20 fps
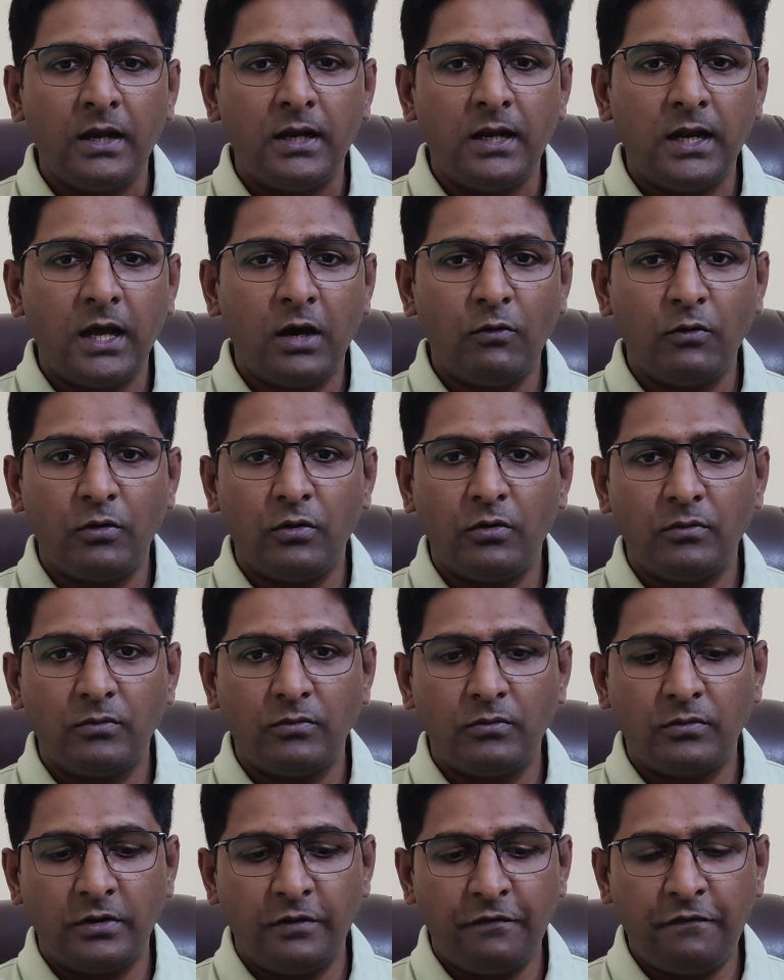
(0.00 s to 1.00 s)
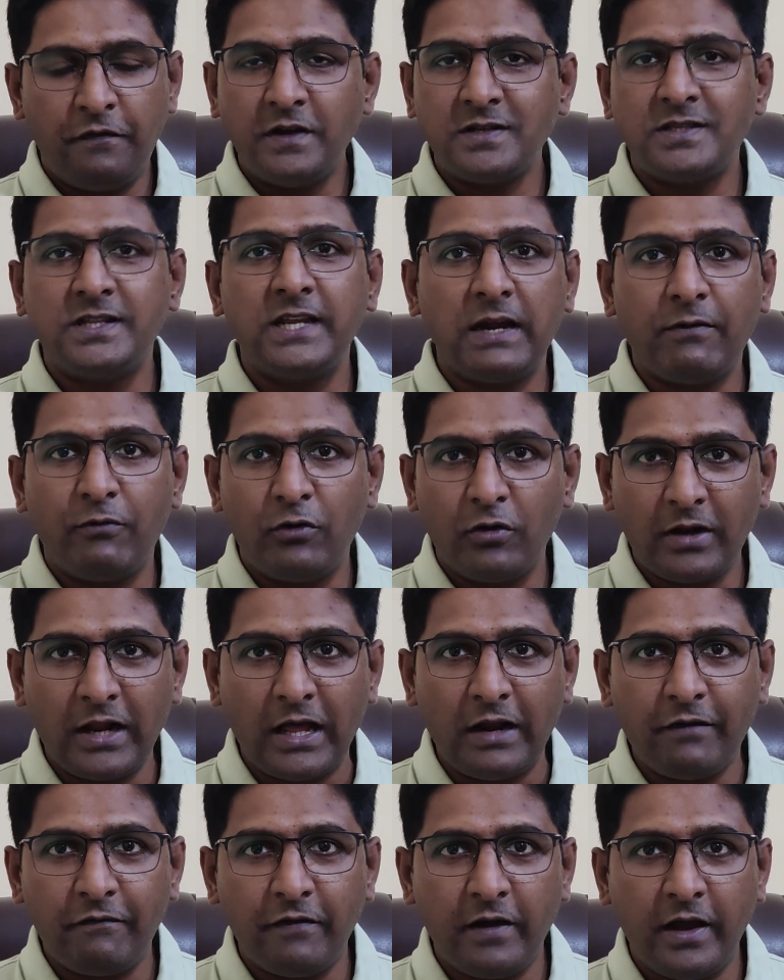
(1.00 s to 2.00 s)
Now, the first thing I want to
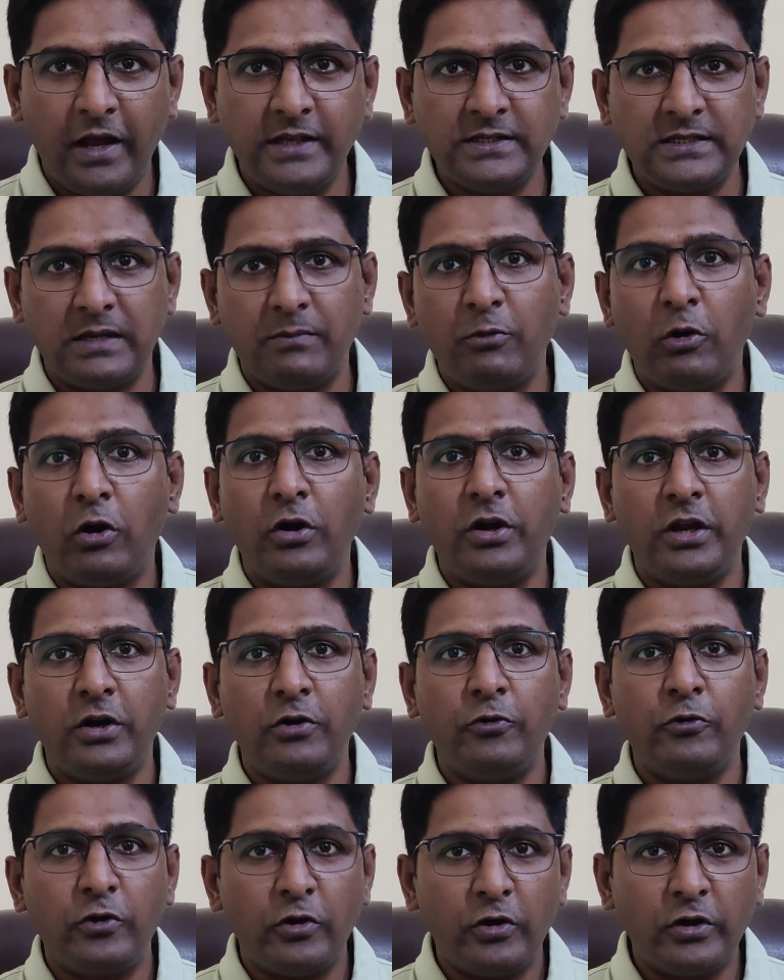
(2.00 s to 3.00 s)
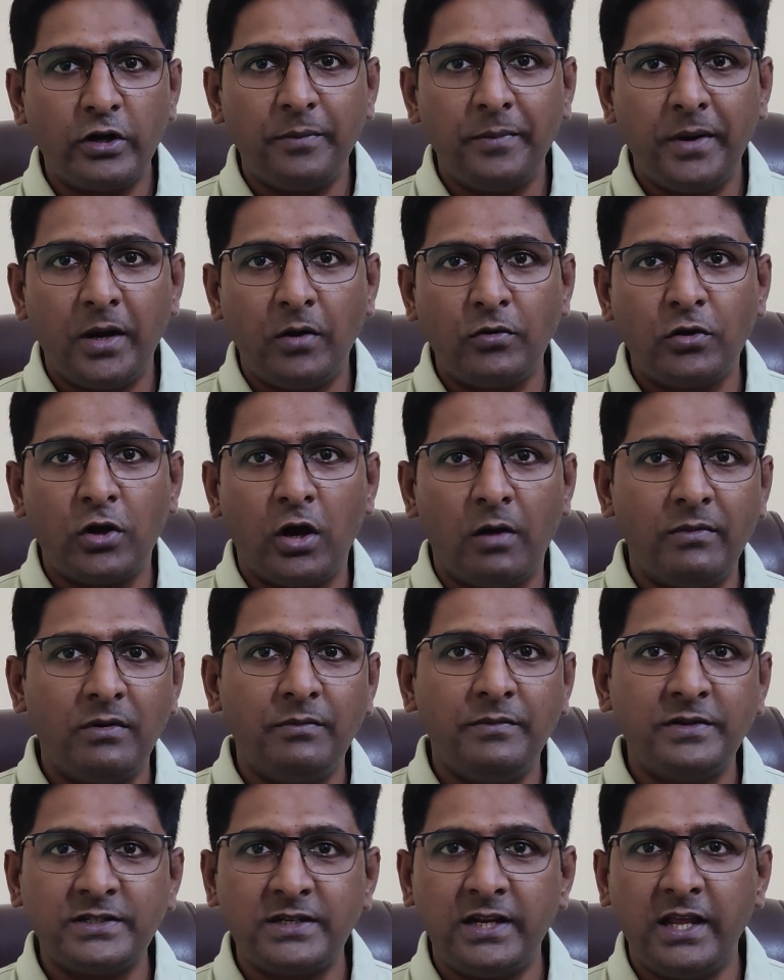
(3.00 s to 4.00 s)
clarify is I'm not here to talk about
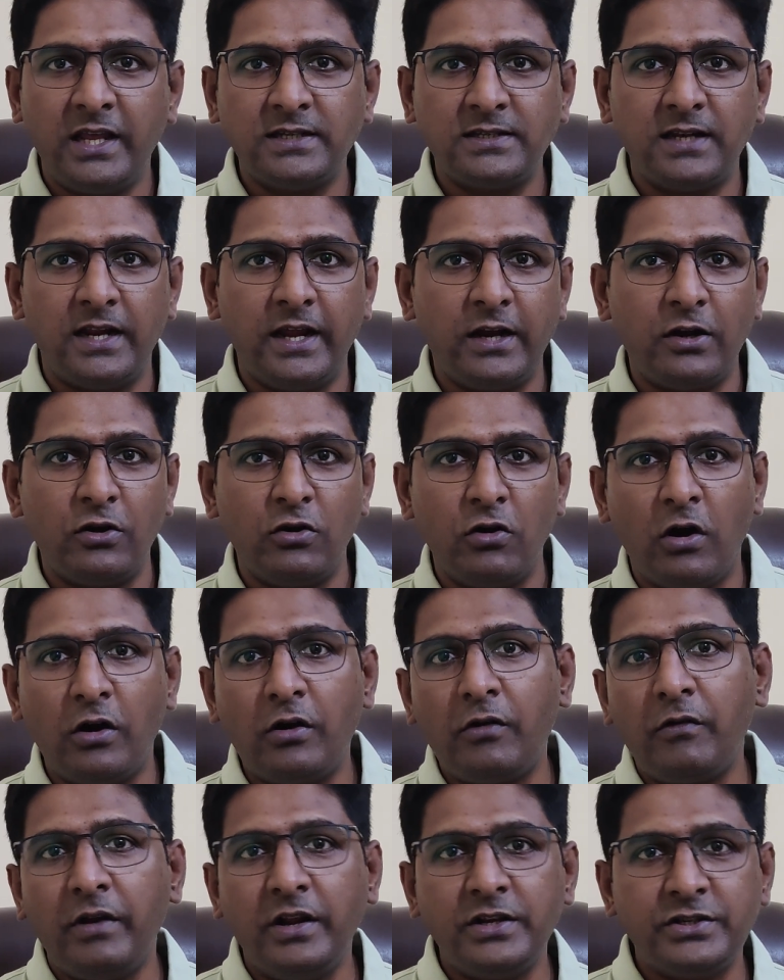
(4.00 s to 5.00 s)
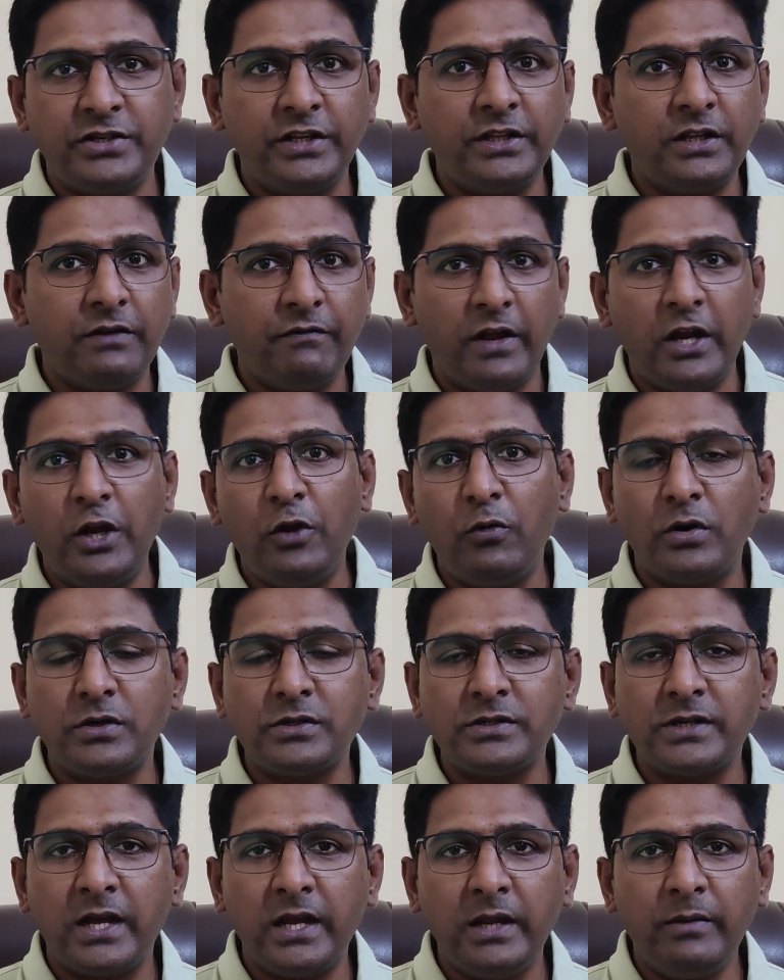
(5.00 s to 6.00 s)
common mistakes like not reaching the venue on
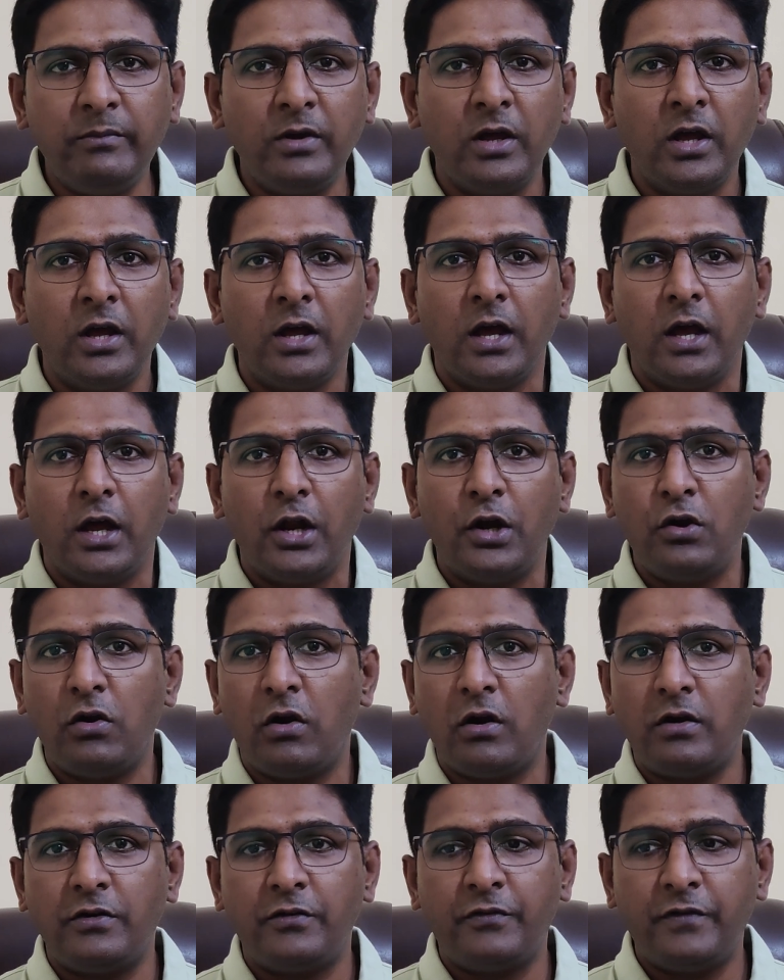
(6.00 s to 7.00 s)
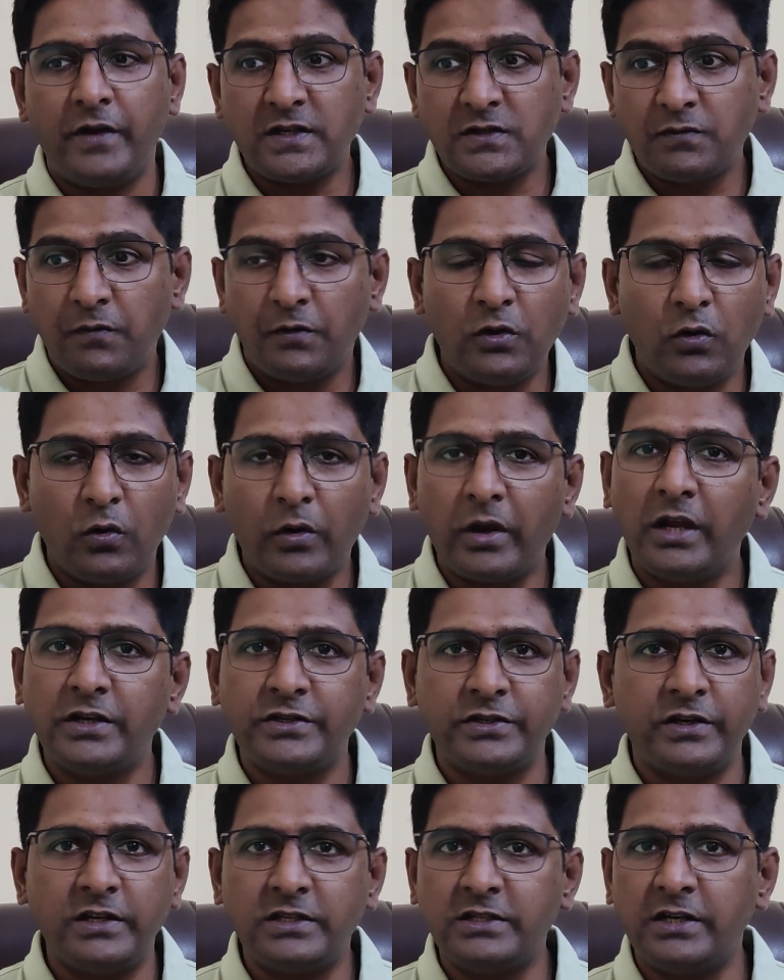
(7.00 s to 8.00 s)
time, not dressed for the
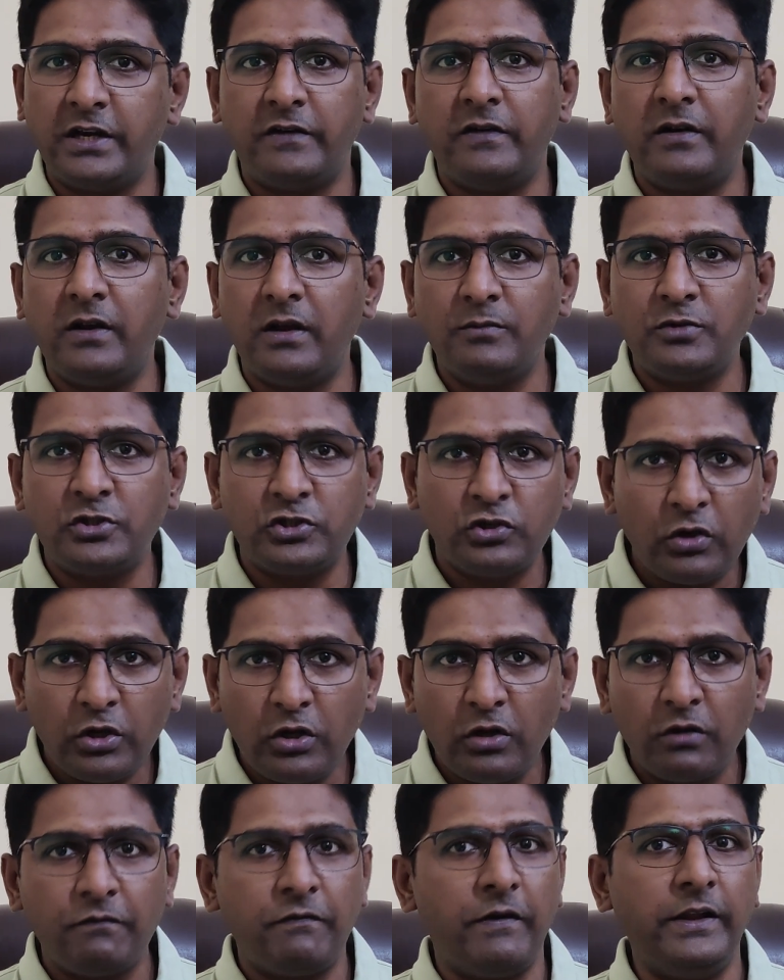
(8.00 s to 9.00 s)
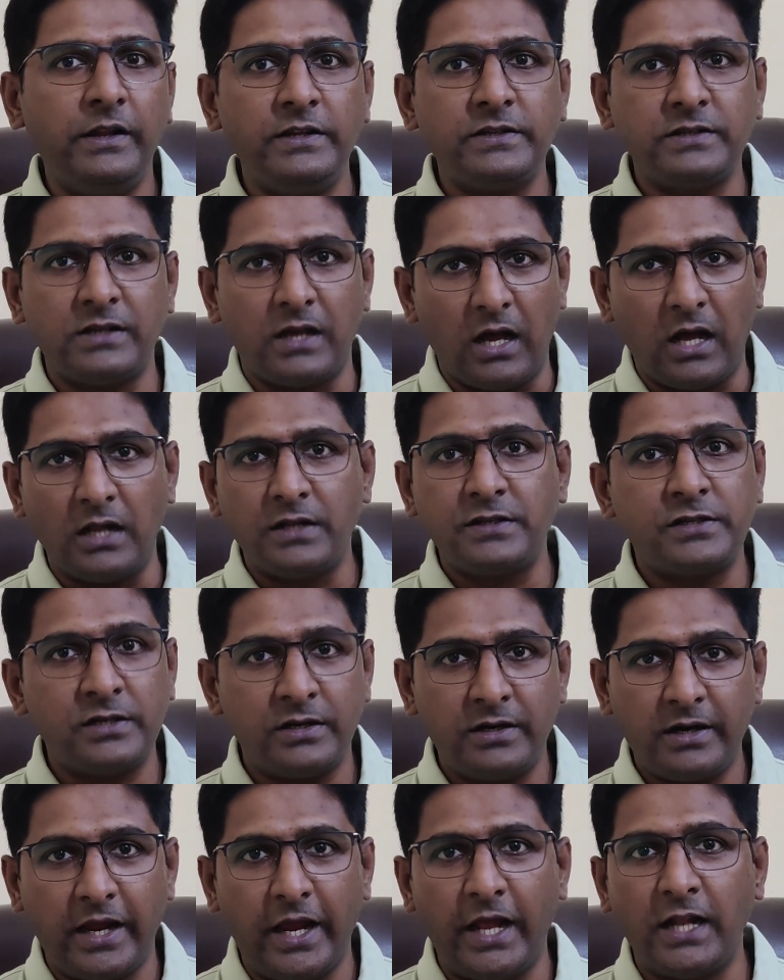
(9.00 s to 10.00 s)
occasion, etc. I'm sure you'll find this
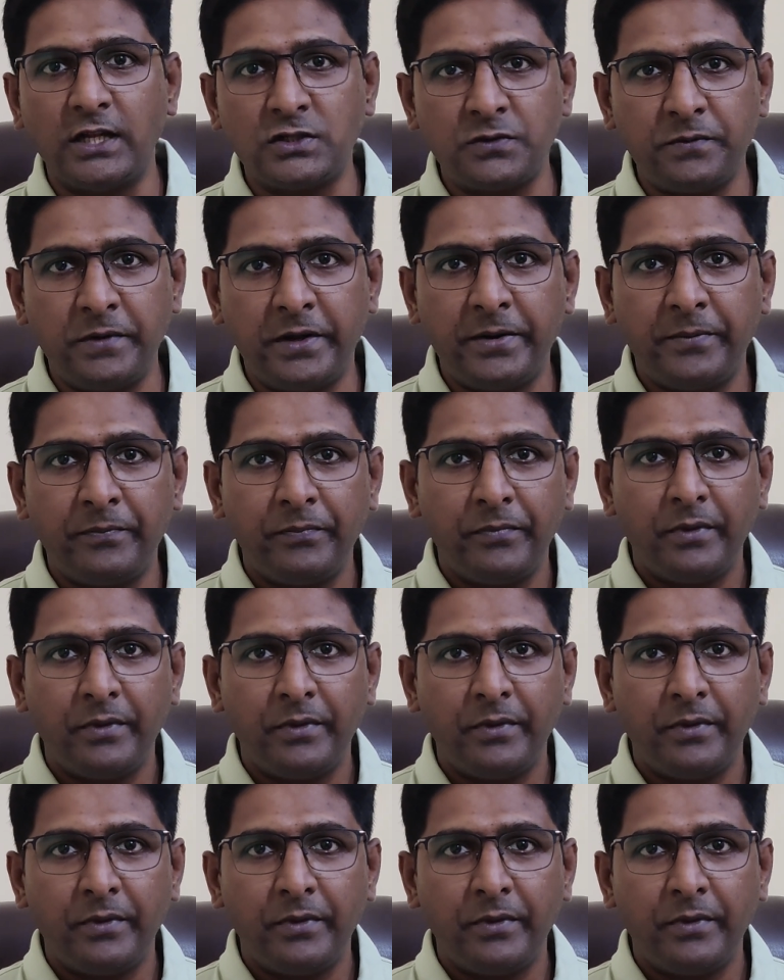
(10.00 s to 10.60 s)
answer elsewhere.